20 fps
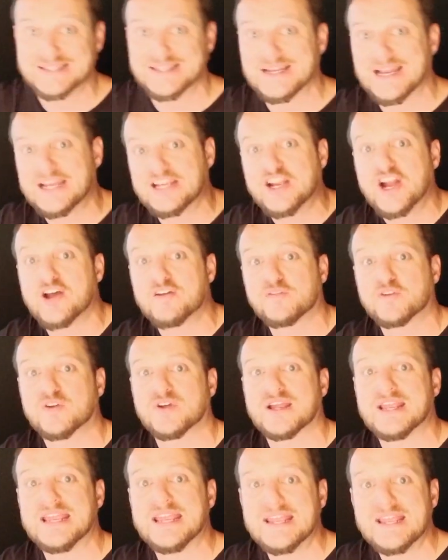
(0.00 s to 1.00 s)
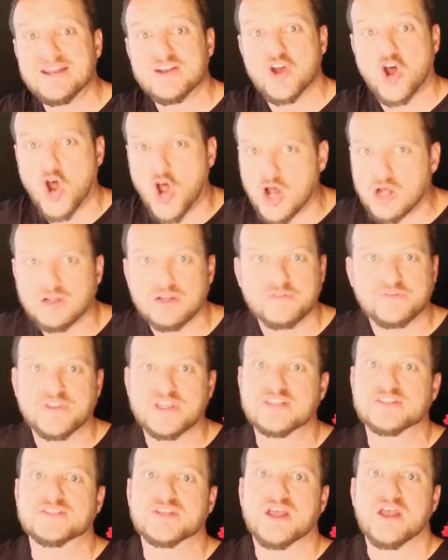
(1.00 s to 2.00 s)
that I cover in all of
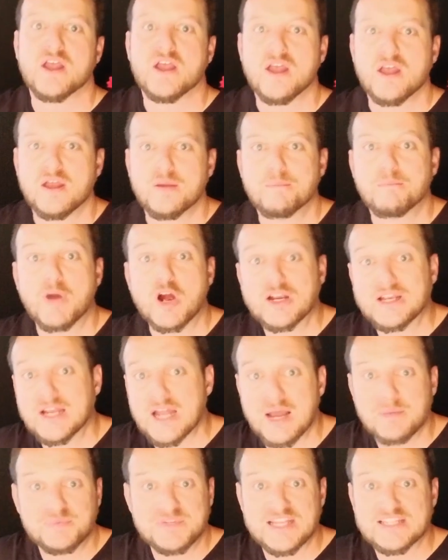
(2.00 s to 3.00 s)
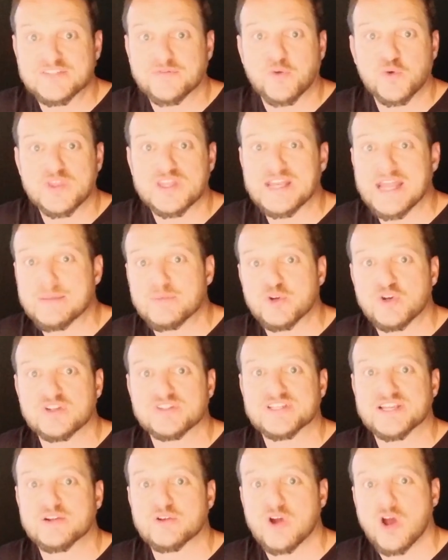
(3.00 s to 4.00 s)
these market updates for the
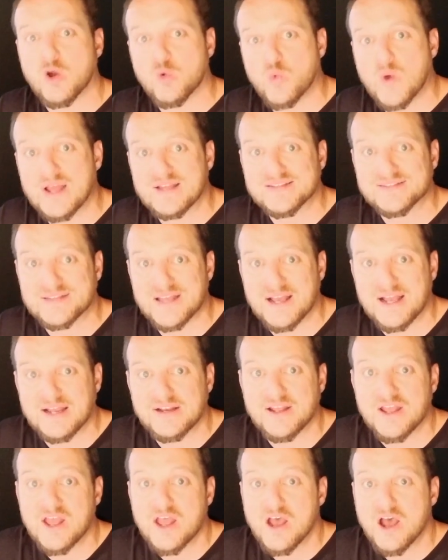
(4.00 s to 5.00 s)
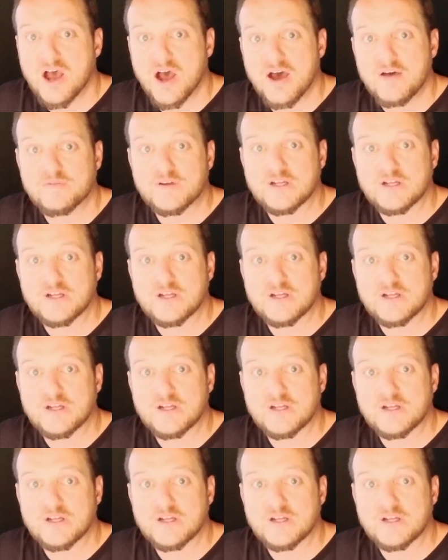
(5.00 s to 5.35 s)
neighborhoods here on West Side of